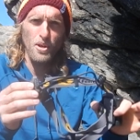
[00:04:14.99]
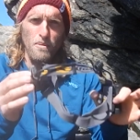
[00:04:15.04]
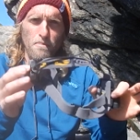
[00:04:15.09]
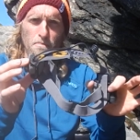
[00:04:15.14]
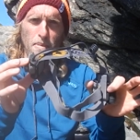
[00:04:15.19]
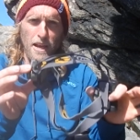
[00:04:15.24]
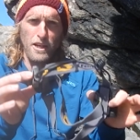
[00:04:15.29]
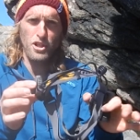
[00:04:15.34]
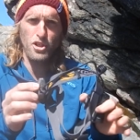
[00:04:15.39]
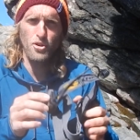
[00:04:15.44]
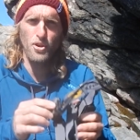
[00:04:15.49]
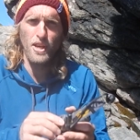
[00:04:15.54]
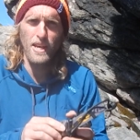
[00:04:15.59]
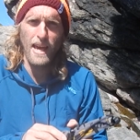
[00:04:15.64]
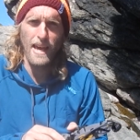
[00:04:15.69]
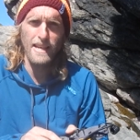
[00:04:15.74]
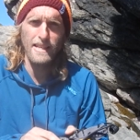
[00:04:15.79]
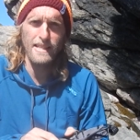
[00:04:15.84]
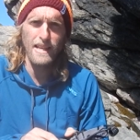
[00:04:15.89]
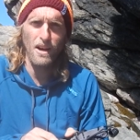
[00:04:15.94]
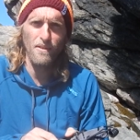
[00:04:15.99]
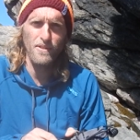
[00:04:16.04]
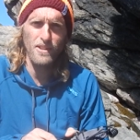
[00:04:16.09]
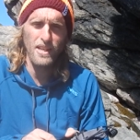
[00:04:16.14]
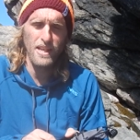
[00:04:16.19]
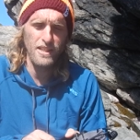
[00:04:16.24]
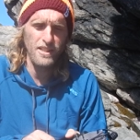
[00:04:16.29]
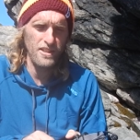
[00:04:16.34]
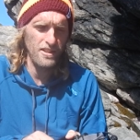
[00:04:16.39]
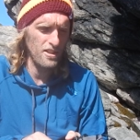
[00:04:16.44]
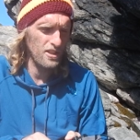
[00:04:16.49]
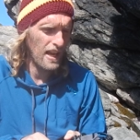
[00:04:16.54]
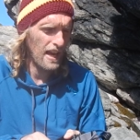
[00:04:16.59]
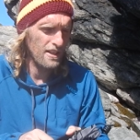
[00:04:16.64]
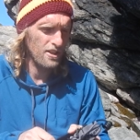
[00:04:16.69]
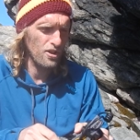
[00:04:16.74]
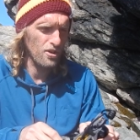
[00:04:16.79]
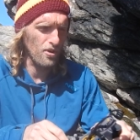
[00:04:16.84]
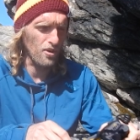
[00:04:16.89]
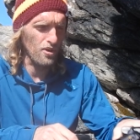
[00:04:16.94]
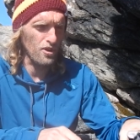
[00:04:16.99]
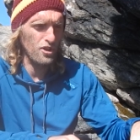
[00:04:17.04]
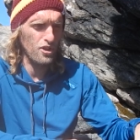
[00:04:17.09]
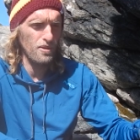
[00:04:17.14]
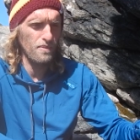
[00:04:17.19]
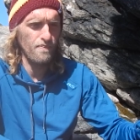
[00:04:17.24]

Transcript: Make sure you get yourself a decent head torch.